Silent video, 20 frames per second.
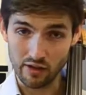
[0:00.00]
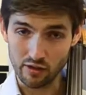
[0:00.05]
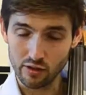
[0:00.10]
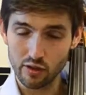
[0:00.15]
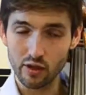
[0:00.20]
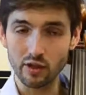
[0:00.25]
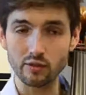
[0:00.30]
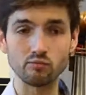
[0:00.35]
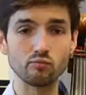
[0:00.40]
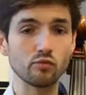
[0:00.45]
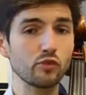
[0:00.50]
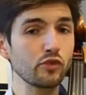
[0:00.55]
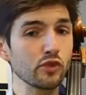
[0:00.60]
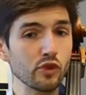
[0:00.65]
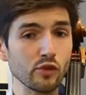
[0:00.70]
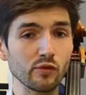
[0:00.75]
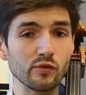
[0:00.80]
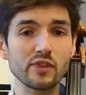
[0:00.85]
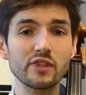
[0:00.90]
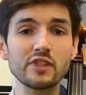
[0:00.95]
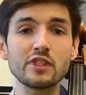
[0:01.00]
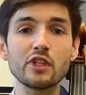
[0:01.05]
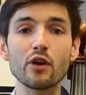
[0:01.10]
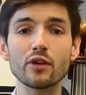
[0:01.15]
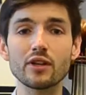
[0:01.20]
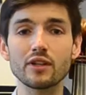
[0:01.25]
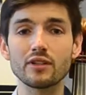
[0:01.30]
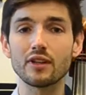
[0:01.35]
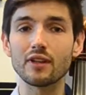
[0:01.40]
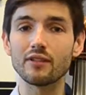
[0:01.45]
Good. So
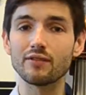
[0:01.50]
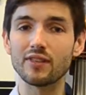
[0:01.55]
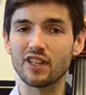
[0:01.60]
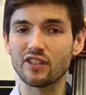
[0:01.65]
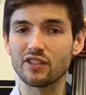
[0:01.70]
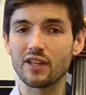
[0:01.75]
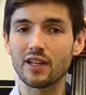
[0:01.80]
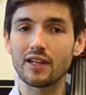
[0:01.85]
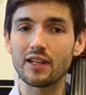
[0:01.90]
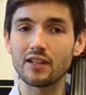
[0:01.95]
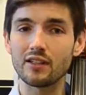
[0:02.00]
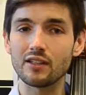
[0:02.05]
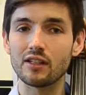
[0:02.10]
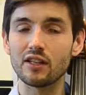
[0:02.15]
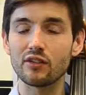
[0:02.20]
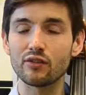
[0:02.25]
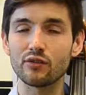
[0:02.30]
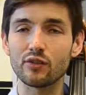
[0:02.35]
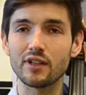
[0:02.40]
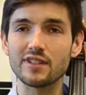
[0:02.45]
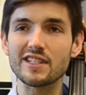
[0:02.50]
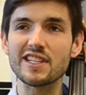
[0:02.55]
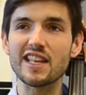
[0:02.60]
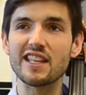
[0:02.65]
notice if there's any difference